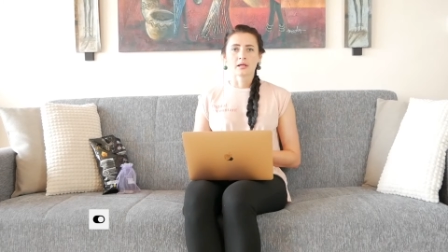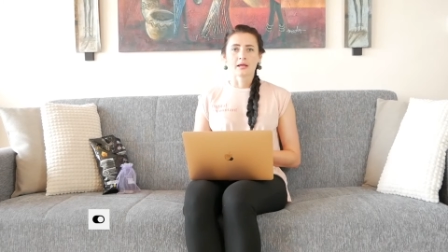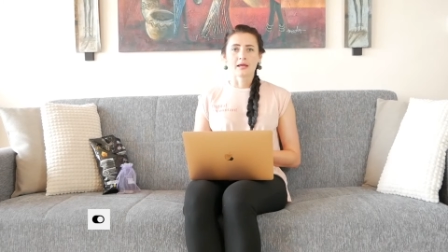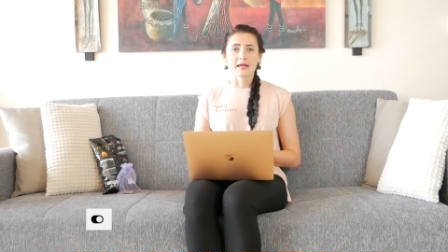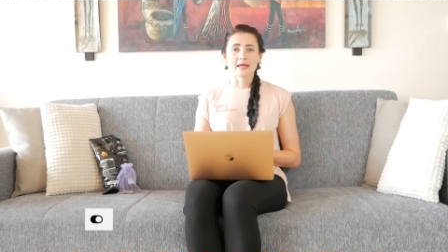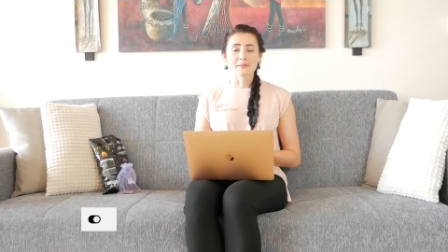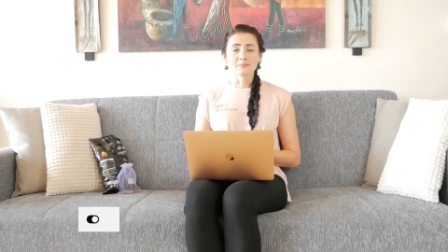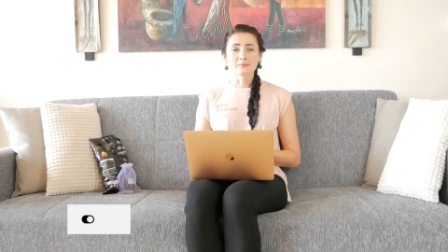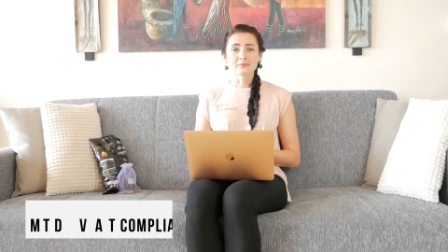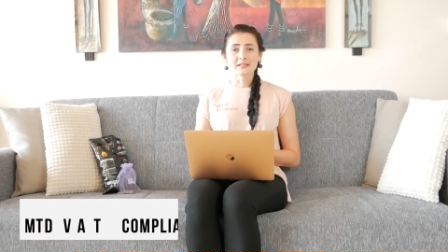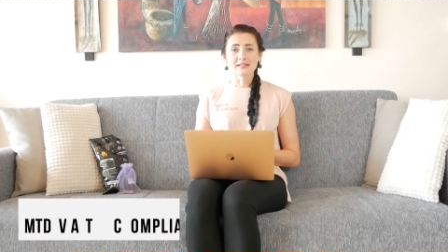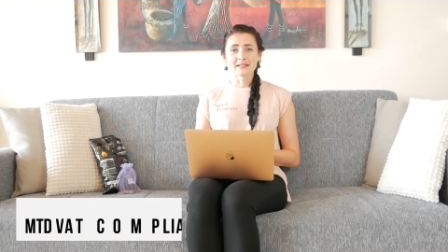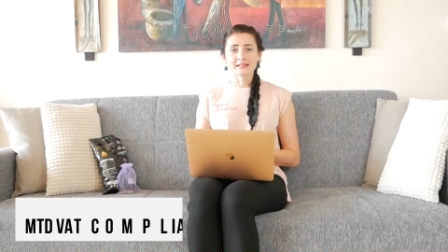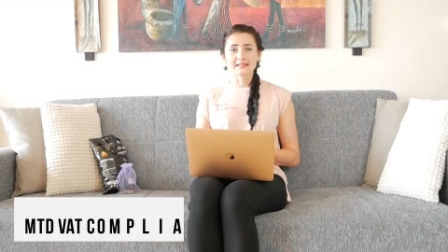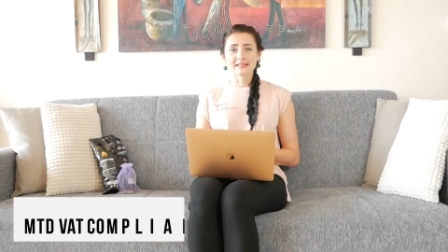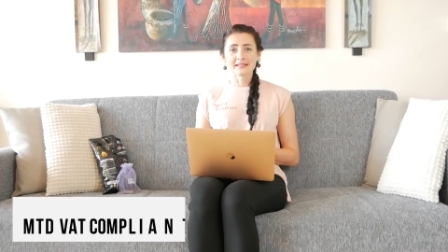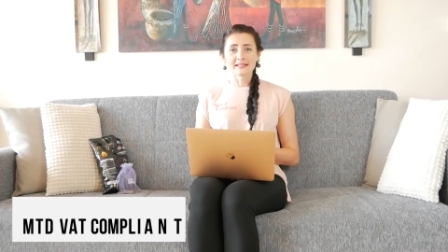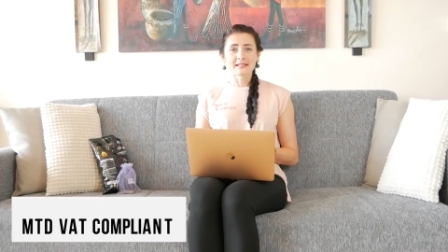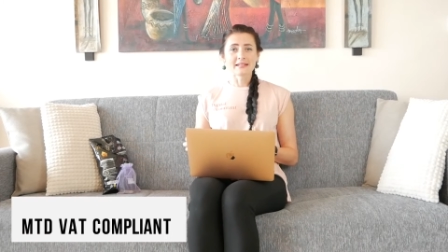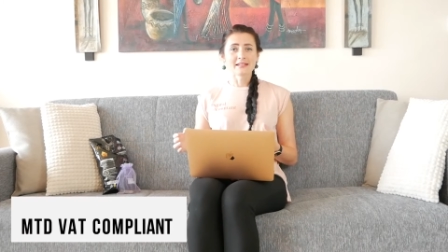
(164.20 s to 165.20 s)

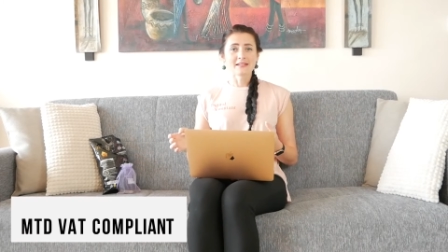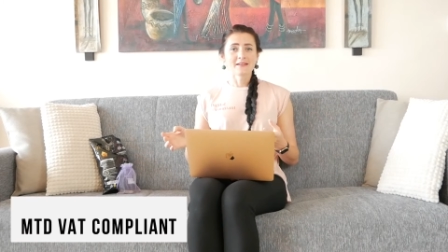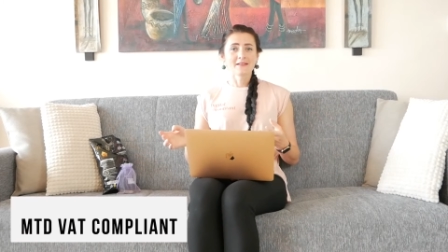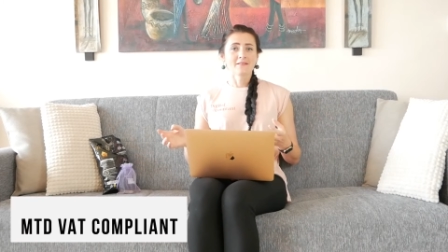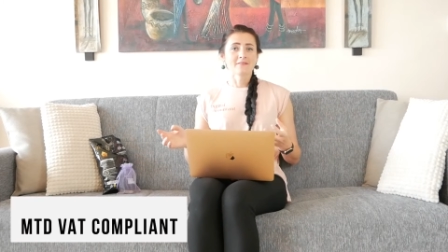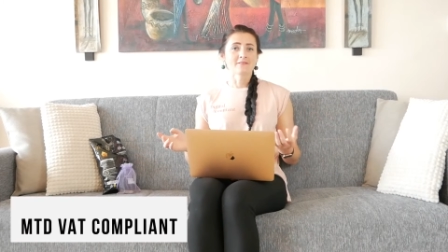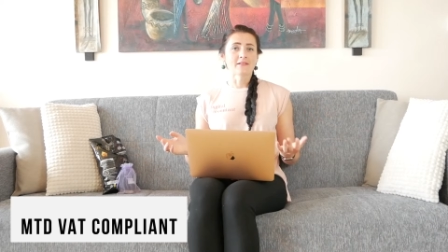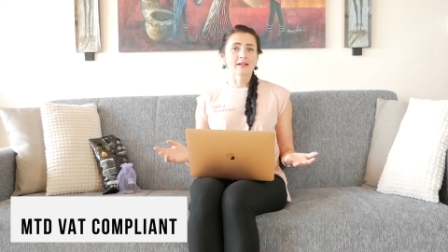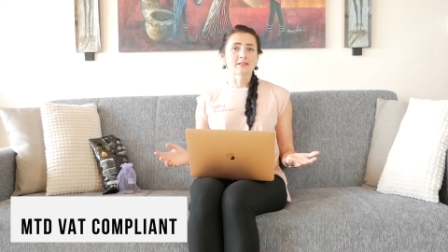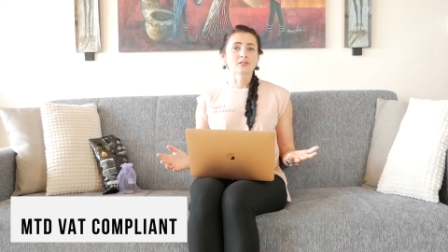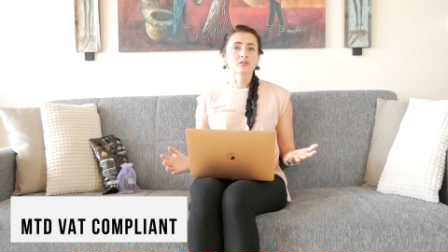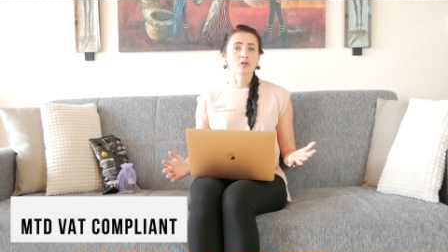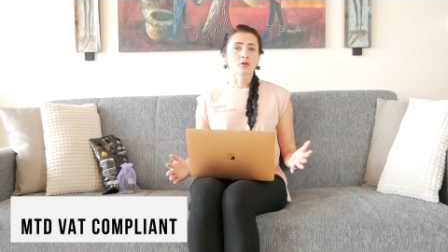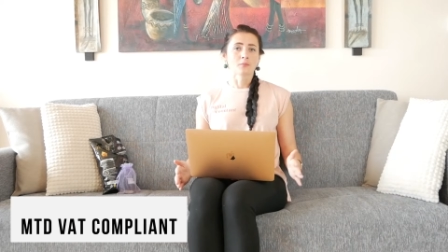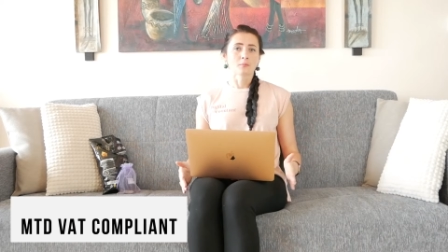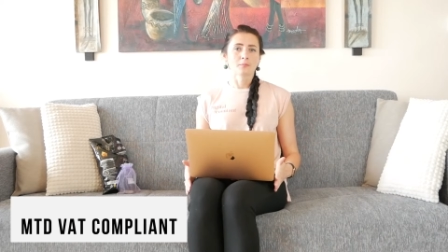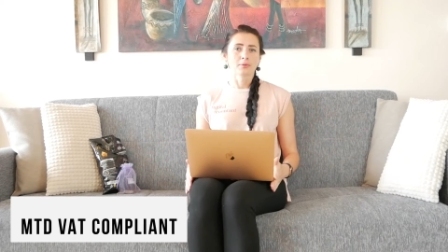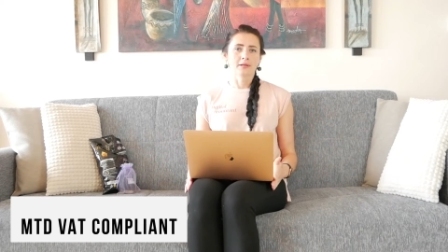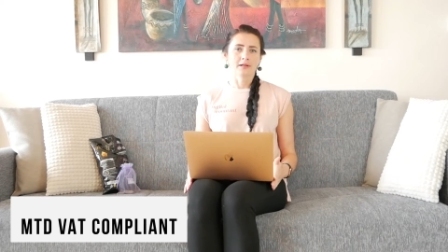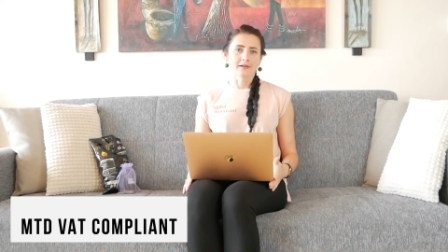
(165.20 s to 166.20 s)
MTD VAT
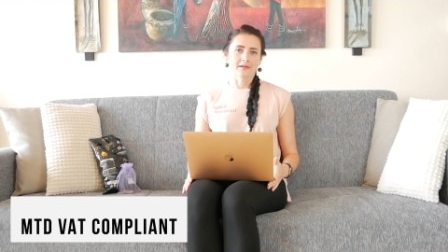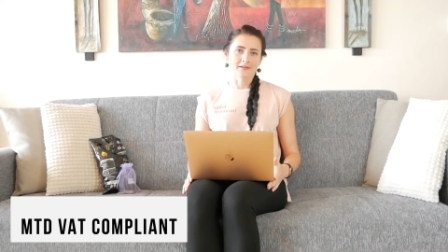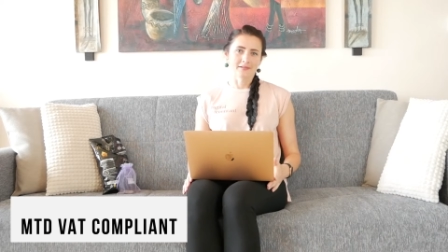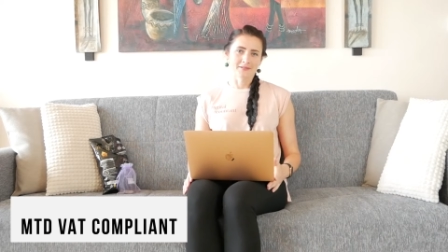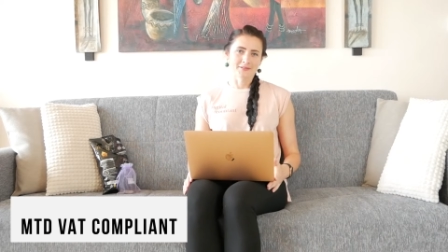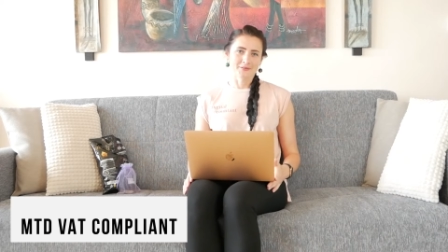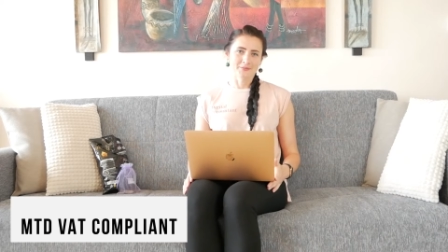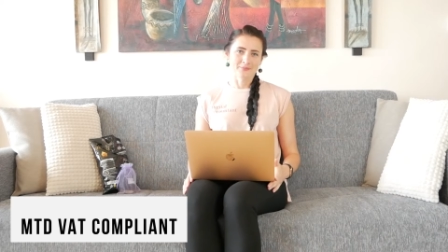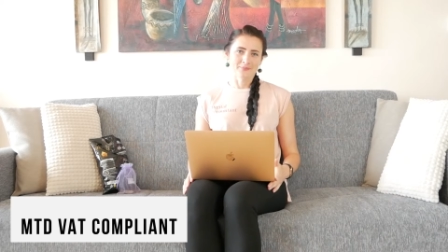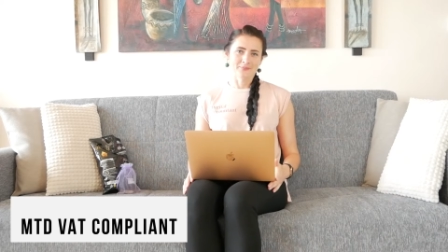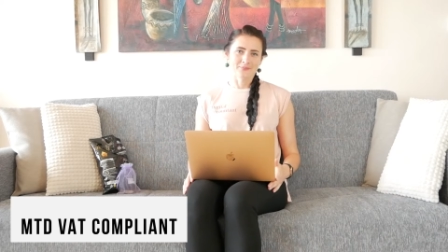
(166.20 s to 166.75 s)
compliant.